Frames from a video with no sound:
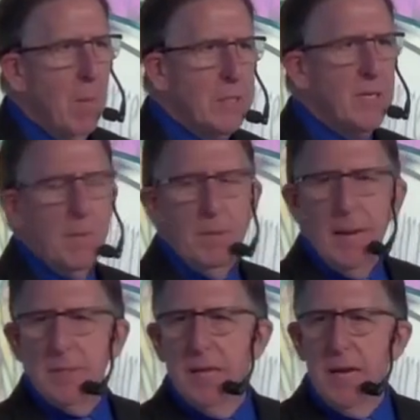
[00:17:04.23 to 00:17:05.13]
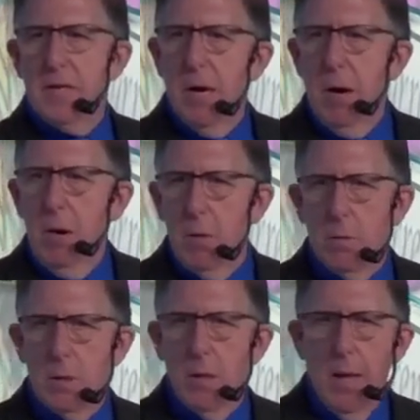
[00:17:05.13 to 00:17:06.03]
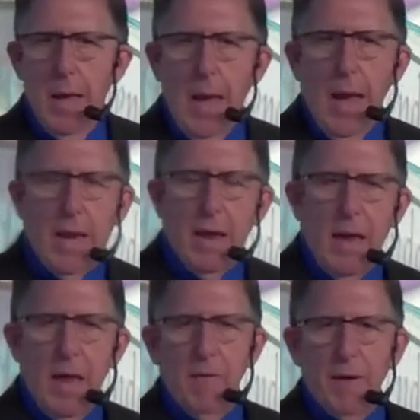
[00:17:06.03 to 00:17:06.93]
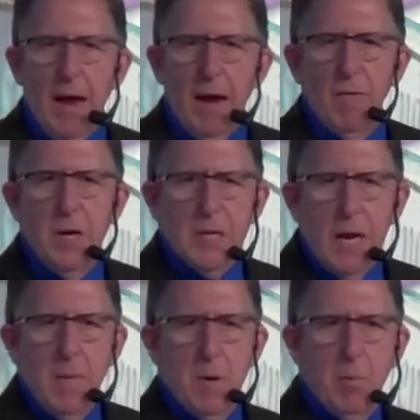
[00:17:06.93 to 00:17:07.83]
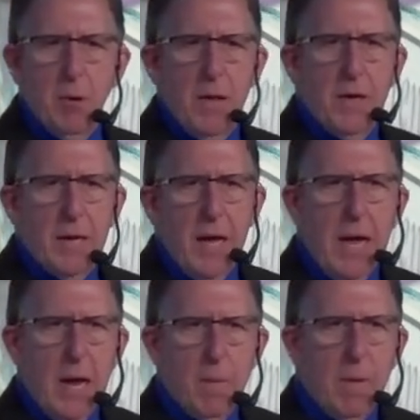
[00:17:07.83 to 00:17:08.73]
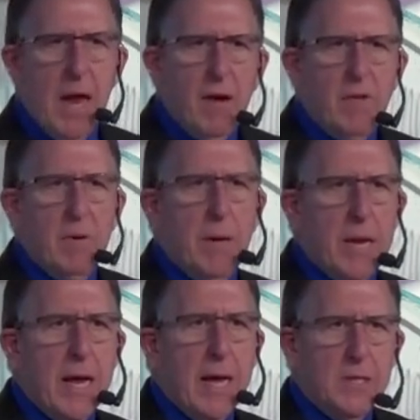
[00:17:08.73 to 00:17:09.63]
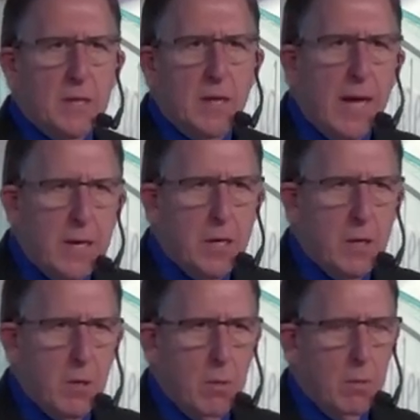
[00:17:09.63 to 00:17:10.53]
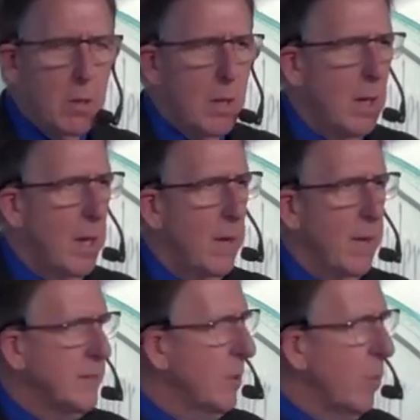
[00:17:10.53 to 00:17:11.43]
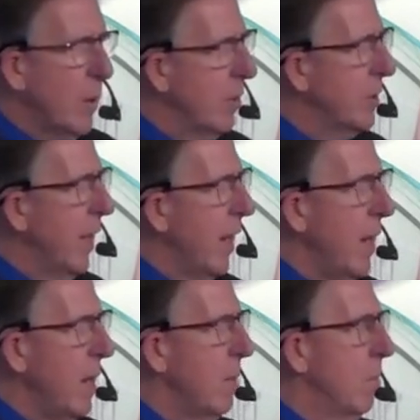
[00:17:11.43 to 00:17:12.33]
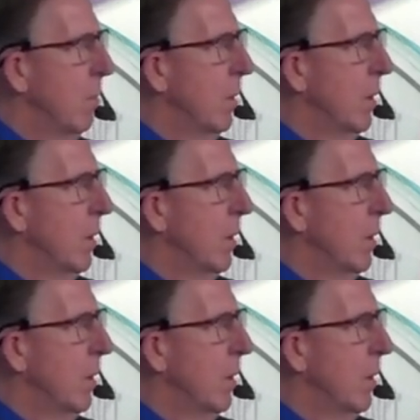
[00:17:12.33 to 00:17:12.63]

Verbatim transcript: But sometimes they don't. And, it, and if every time you play the game, everybody has to like you, that's a weird game.